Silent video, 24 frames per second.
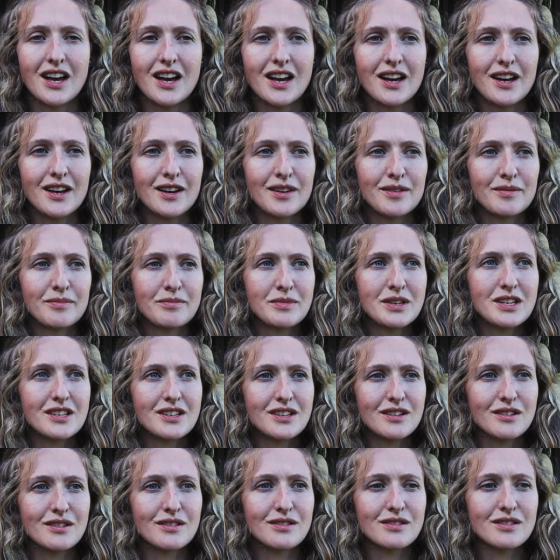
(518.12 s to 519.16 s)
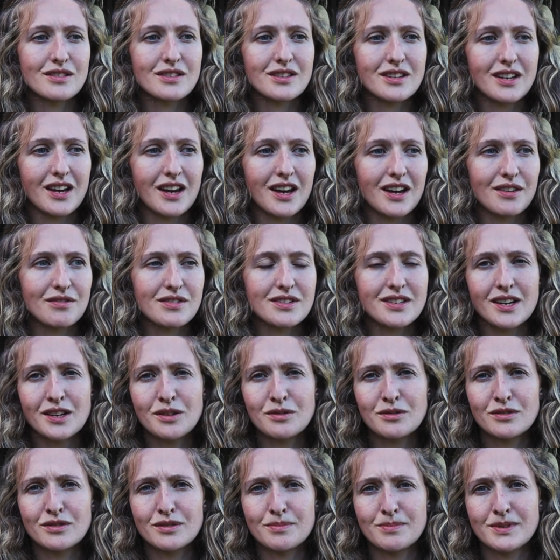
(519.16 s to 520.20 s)
He used
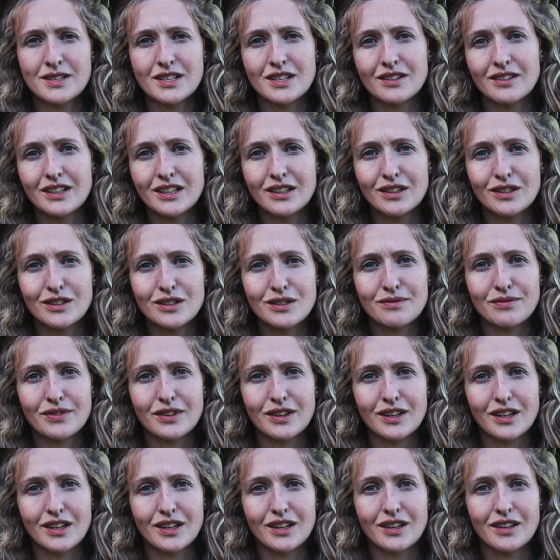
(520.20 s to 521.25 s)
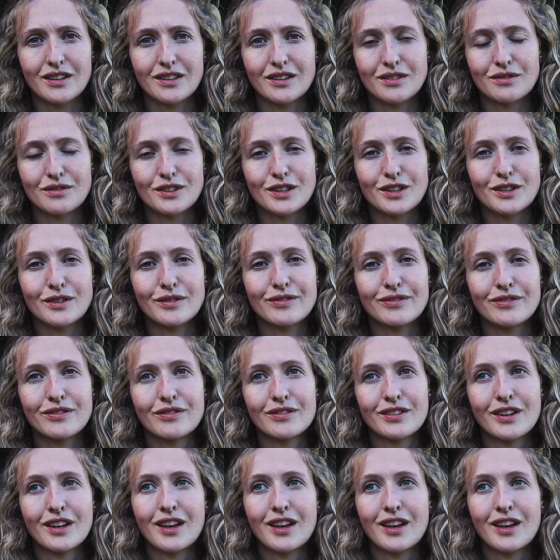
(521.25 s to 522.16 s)
recycled materials for the roof,